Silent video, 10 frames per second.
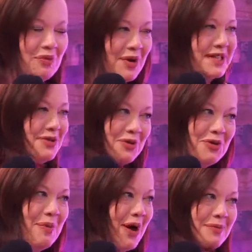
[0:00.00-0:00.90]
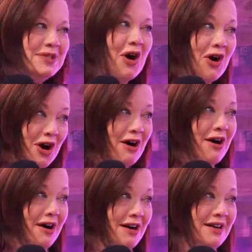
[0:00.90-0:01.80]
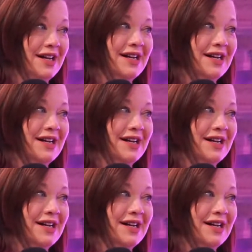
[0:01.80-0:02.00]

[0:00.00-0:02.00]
group homes are hard. I